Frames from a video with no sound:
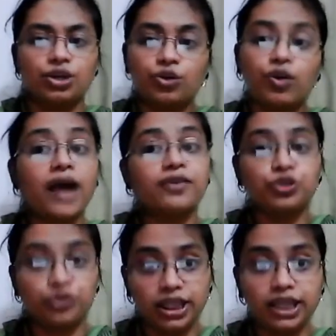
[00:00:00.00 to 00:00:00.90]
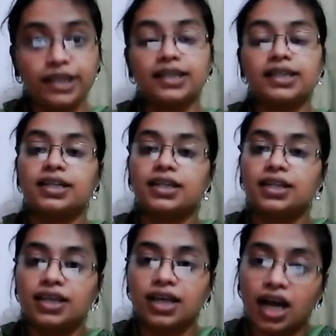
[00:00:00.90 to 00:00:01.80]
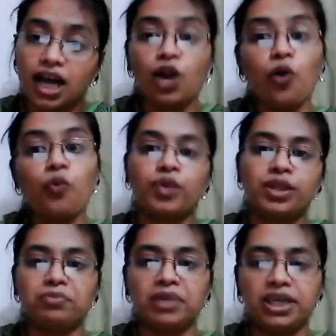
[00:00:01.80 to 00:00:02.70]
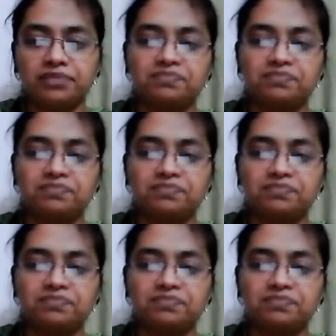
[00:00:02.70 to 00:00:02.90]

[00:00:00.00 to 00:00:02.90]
You have to read along with me.